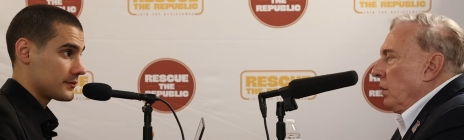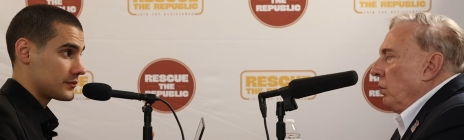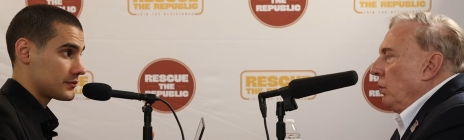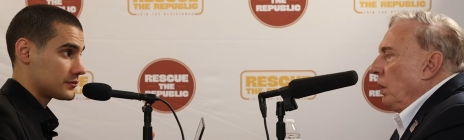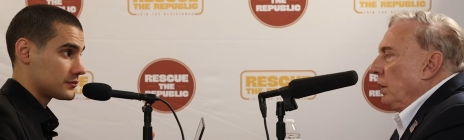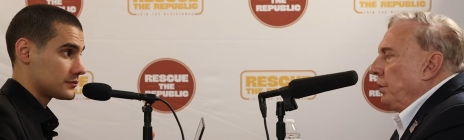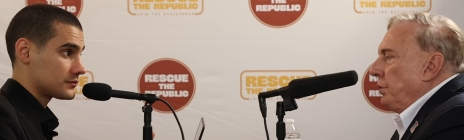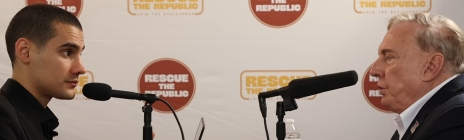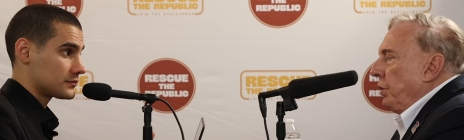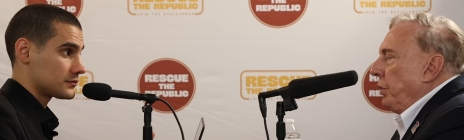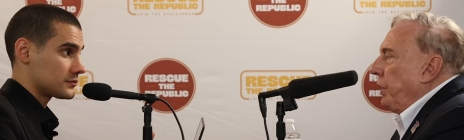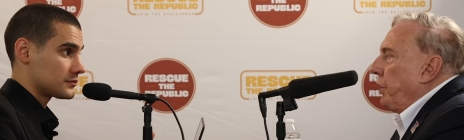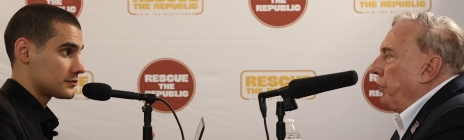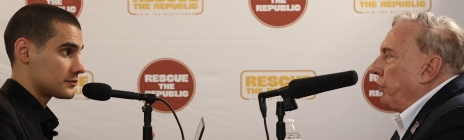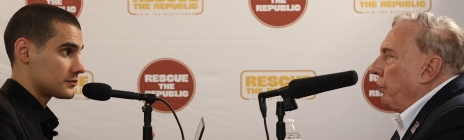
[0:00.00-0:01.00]
Speaker 1: Well, do
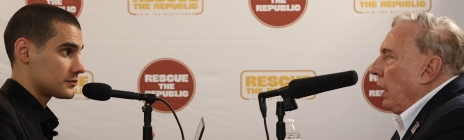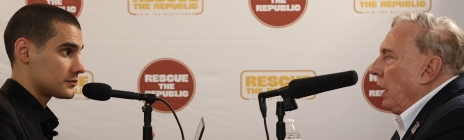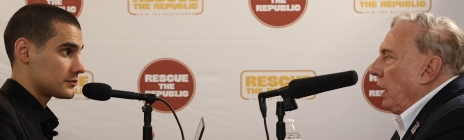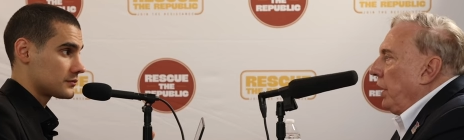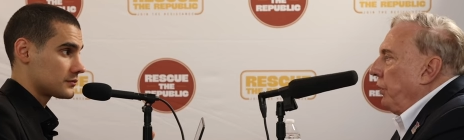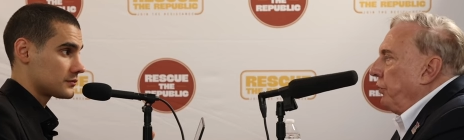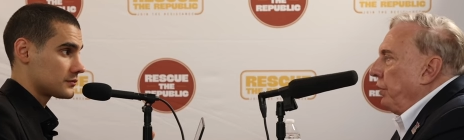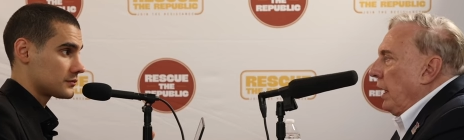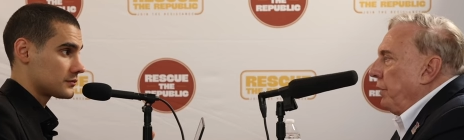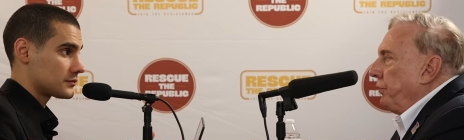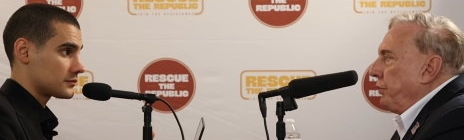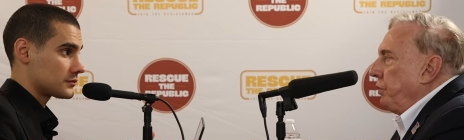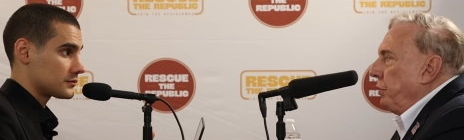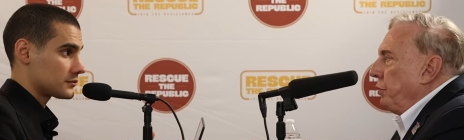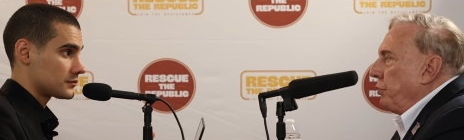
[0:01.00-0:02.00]
the Israelis
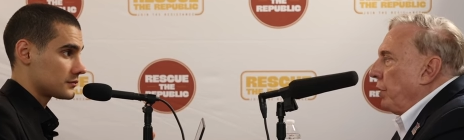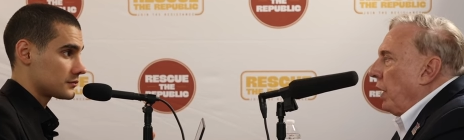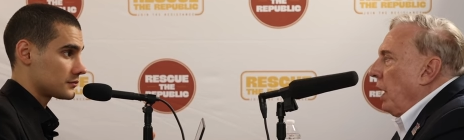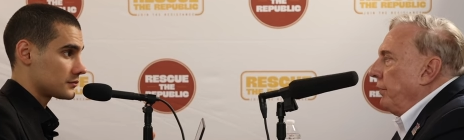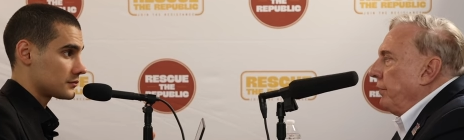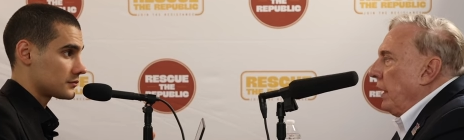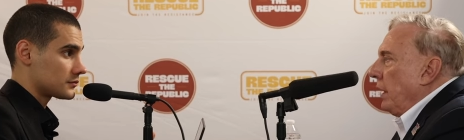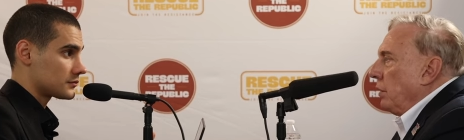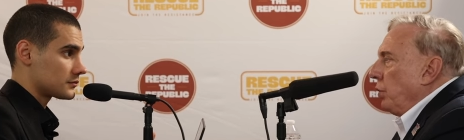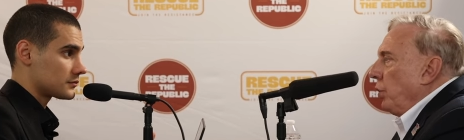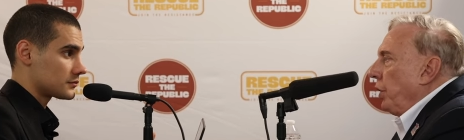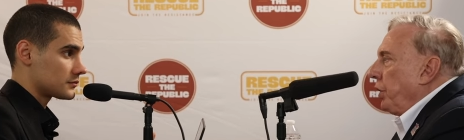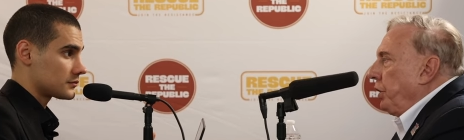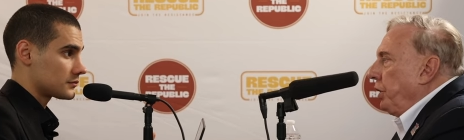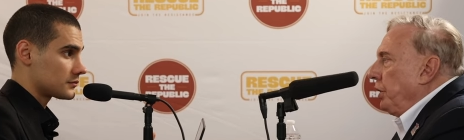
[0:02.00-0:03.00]
have to drive out
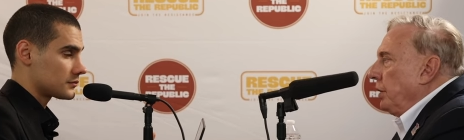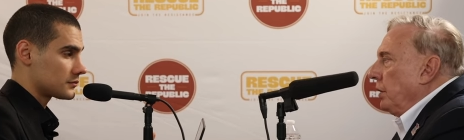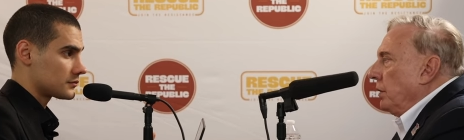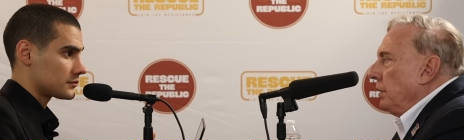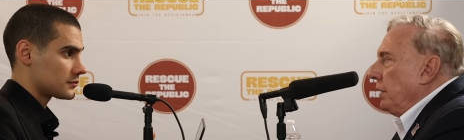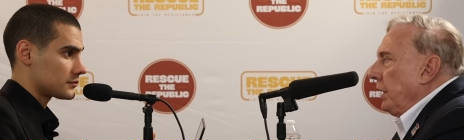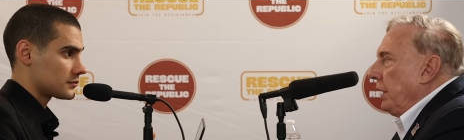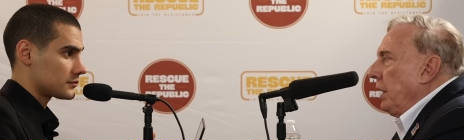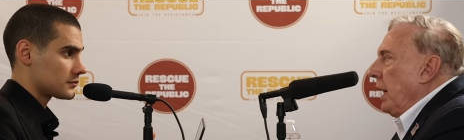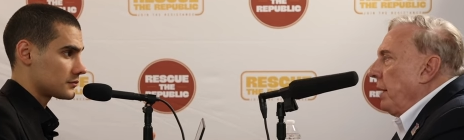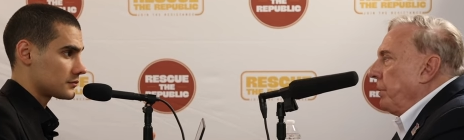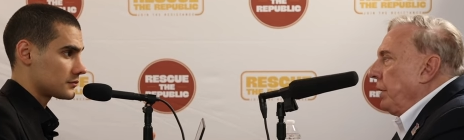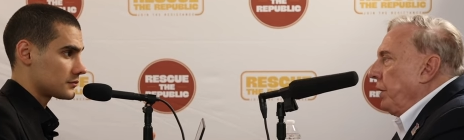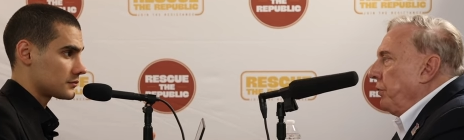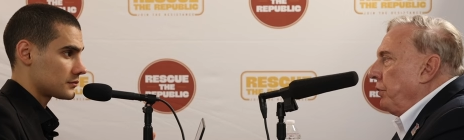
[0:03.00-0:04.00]
or kill the
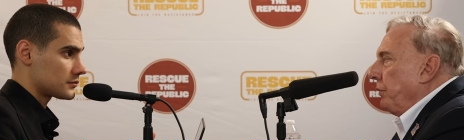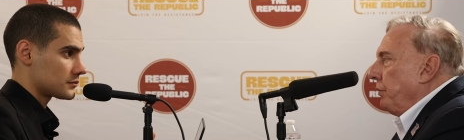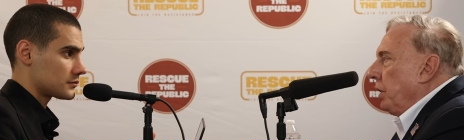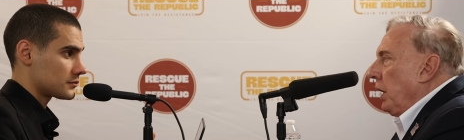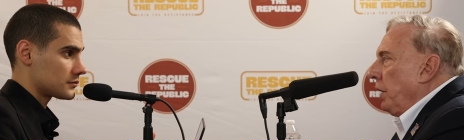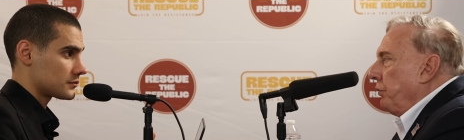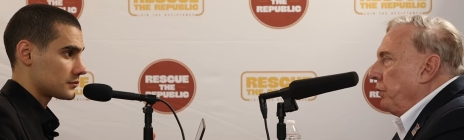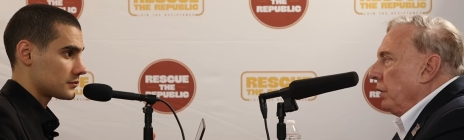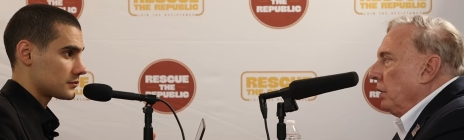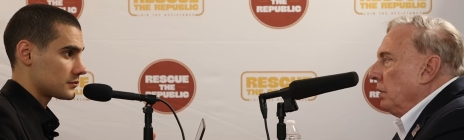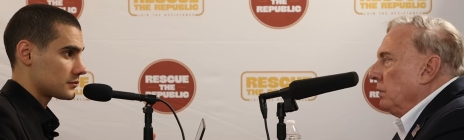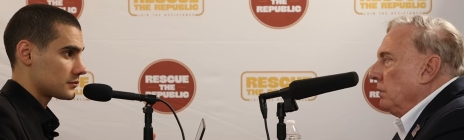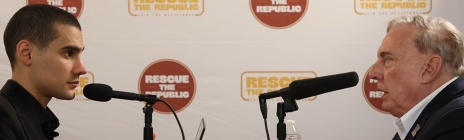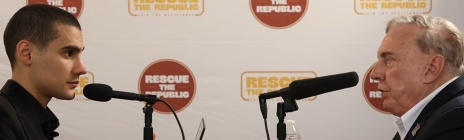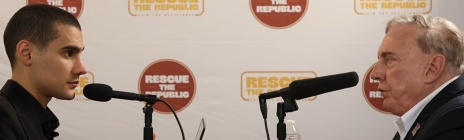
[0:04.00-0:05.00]
inhabitants of Gaza?
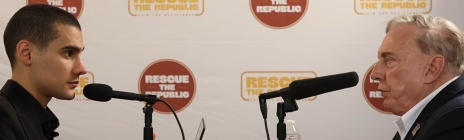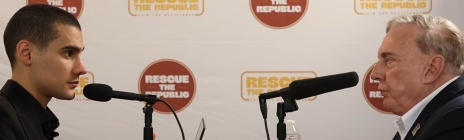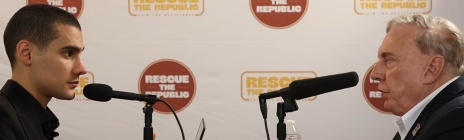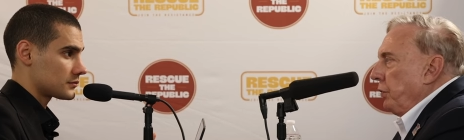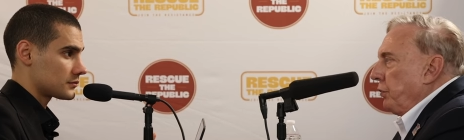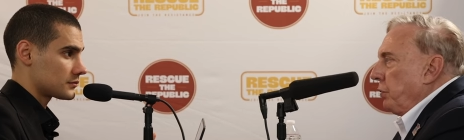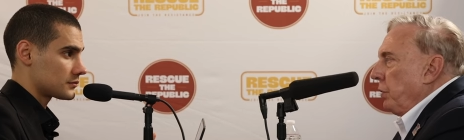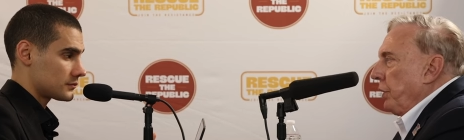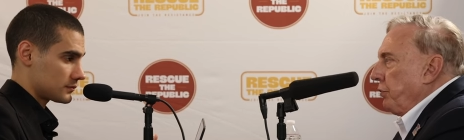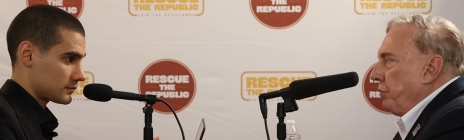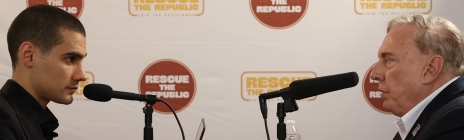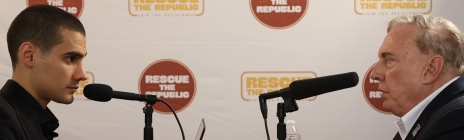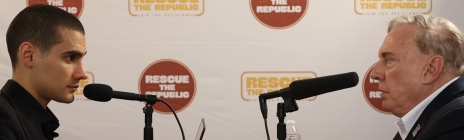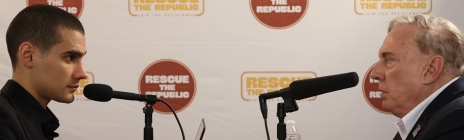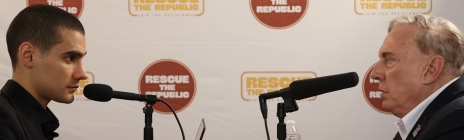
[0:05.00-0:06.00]
That's the first
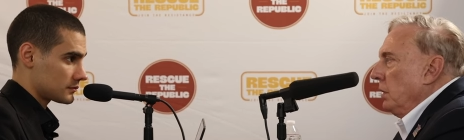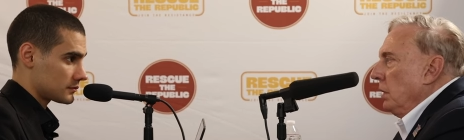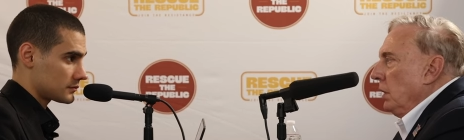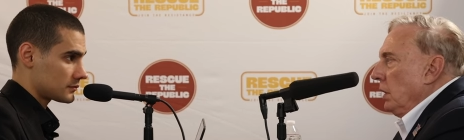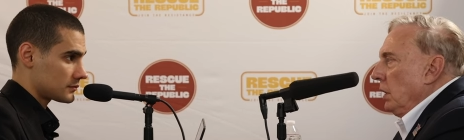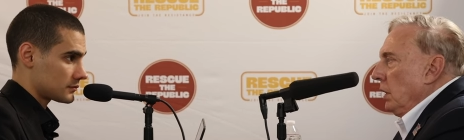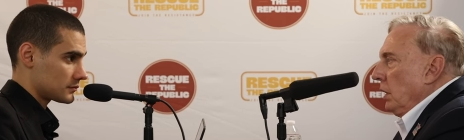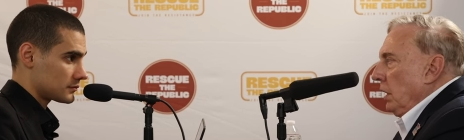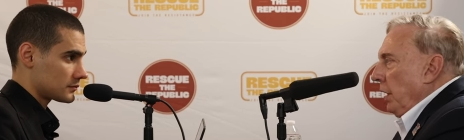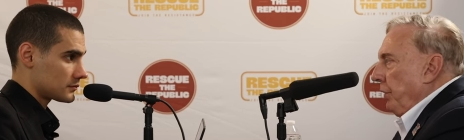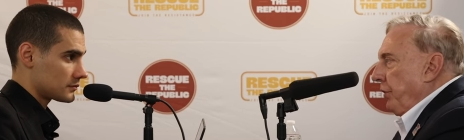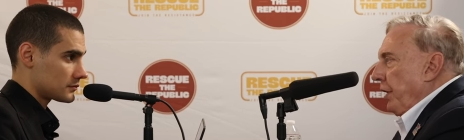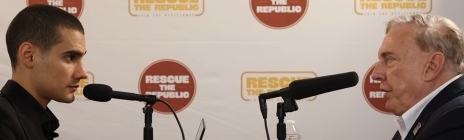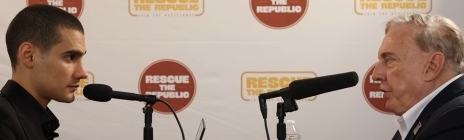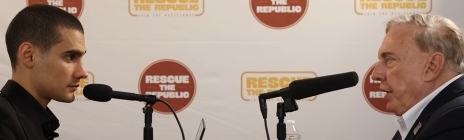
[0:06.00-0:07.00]
question.
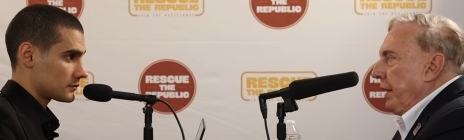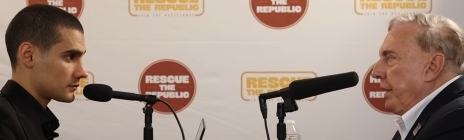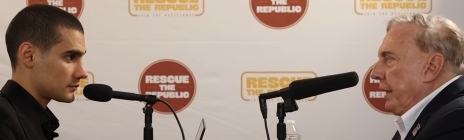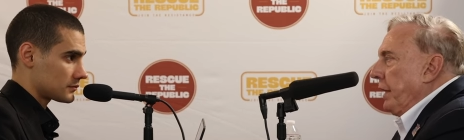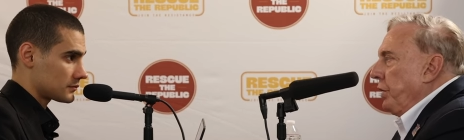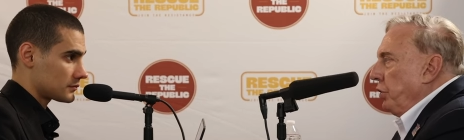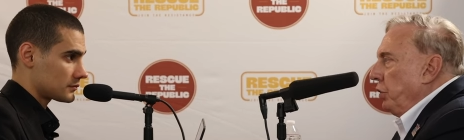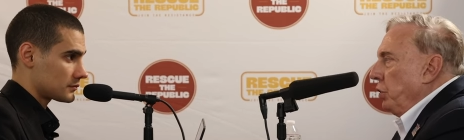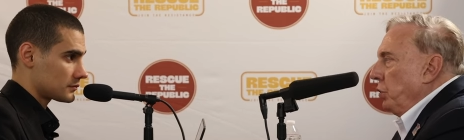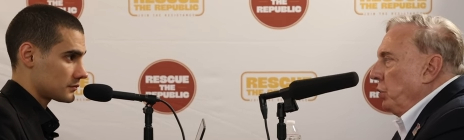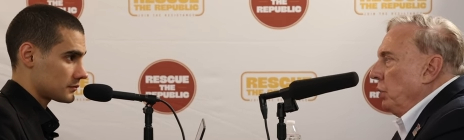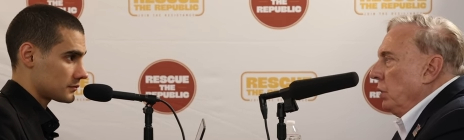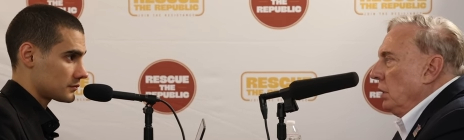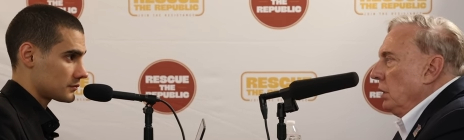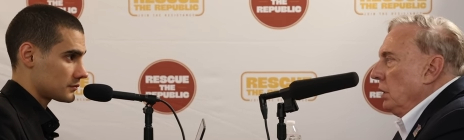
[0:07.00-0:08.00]
If they think they
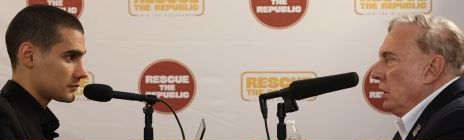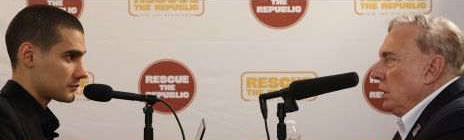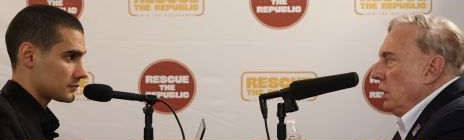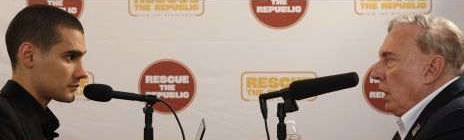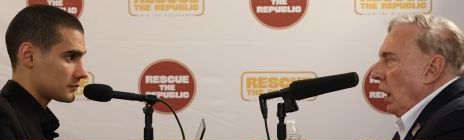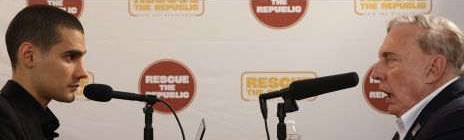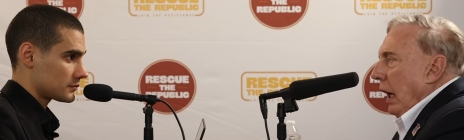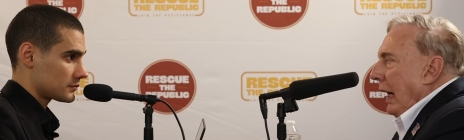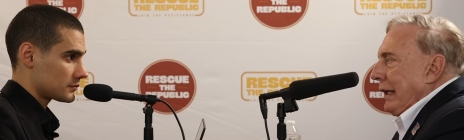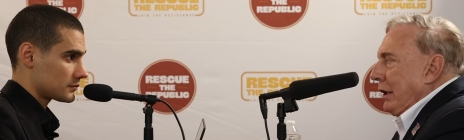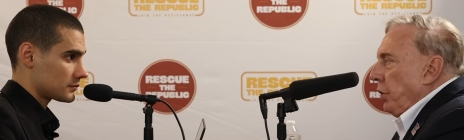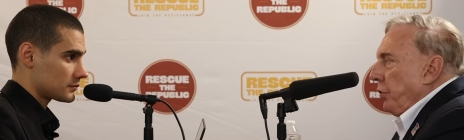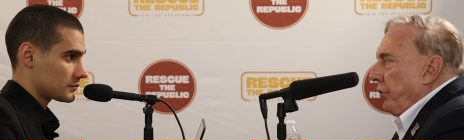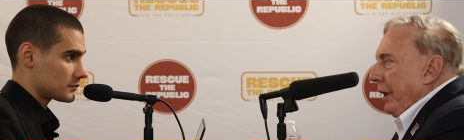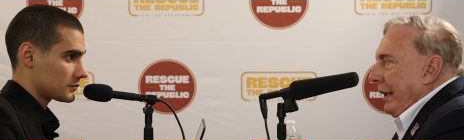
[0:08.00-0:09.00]
do, I
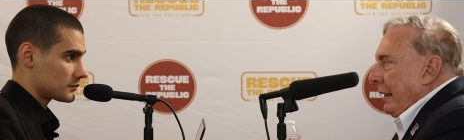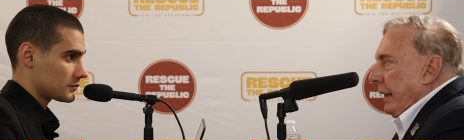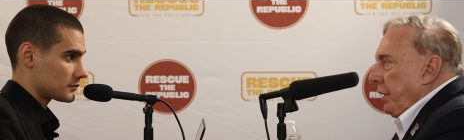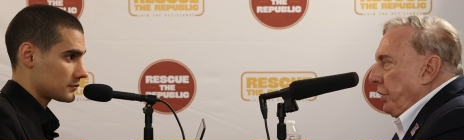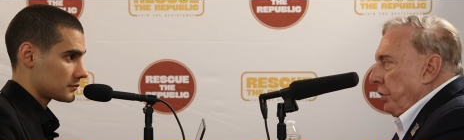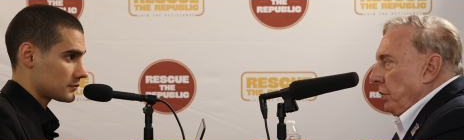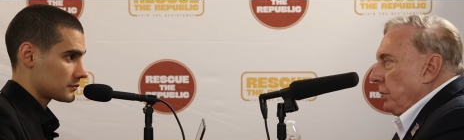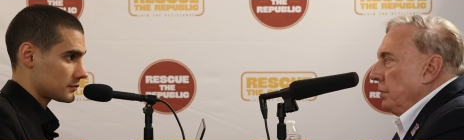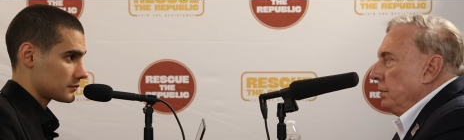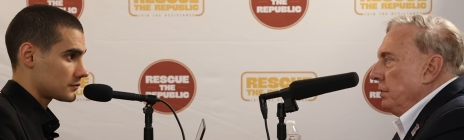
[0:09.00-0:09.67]
don't think they do.